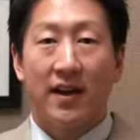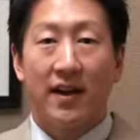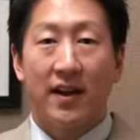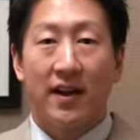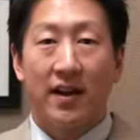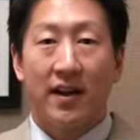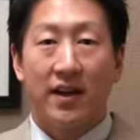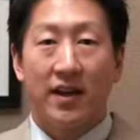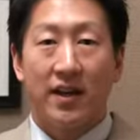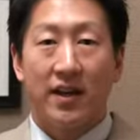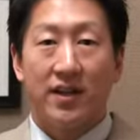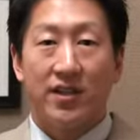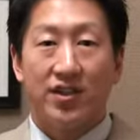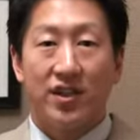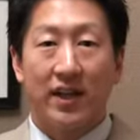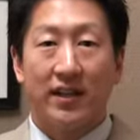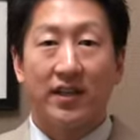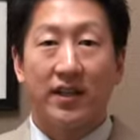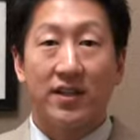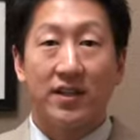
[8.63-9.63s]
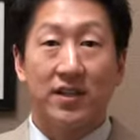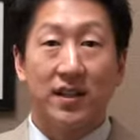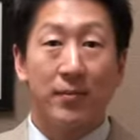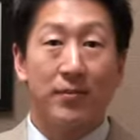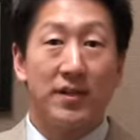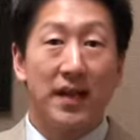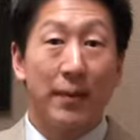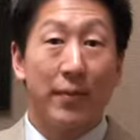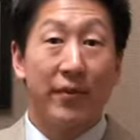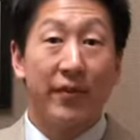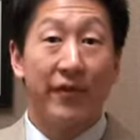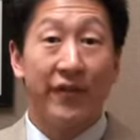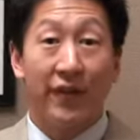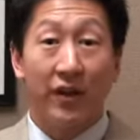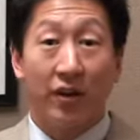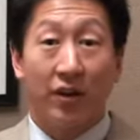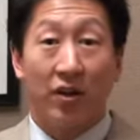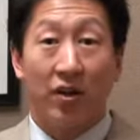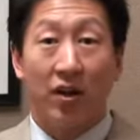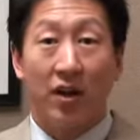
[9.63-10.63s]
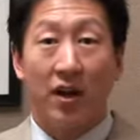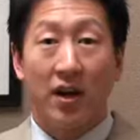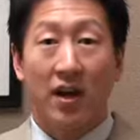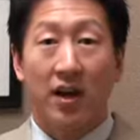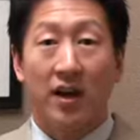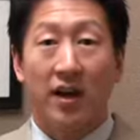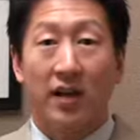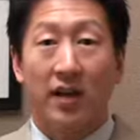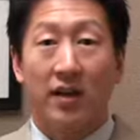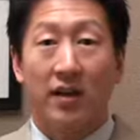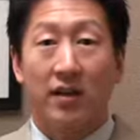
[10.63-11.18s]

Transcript: uh, injecting some type of filler uh,